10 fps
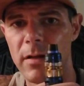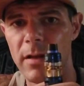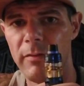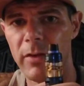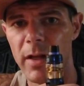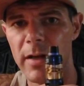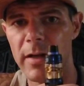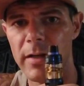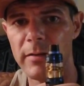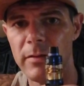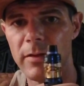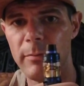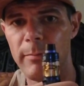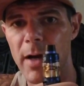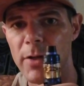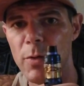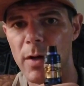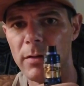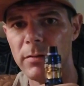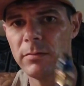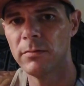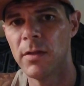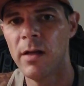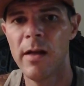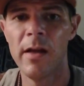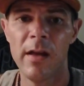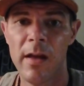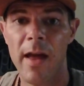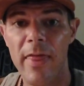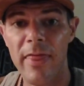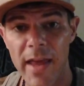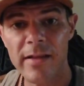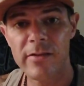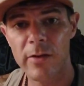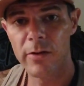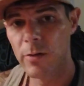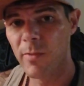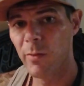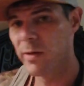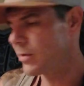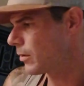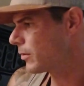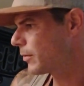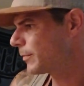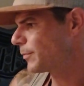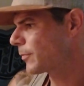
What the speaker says: the Valyrian by UWELL and then started doing my research.